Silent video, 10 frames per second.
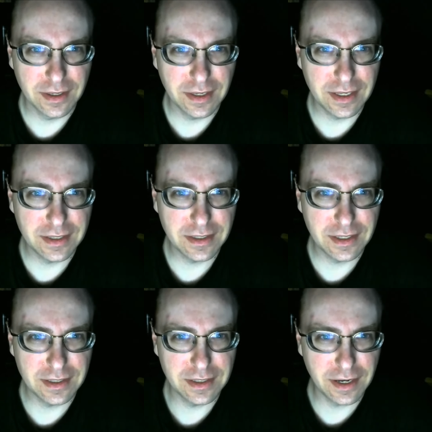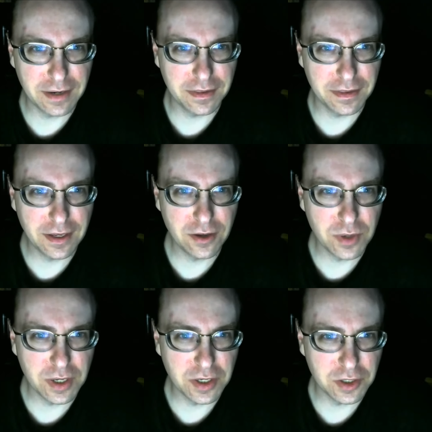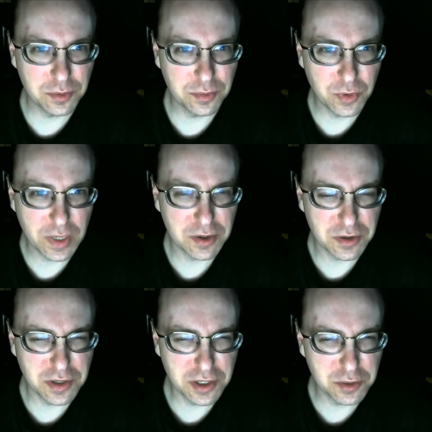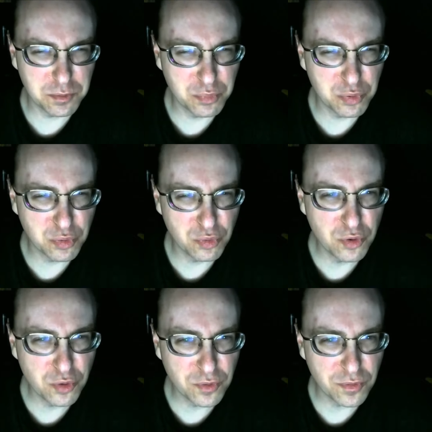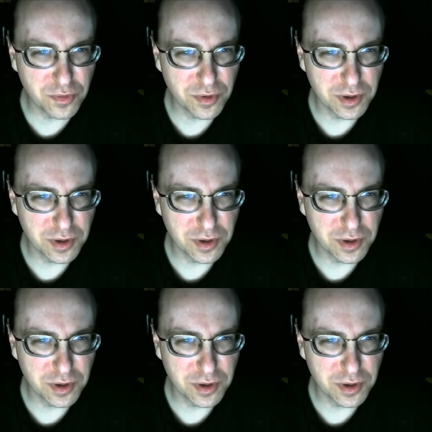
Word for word: It's it's not a thing you can dis you can disprove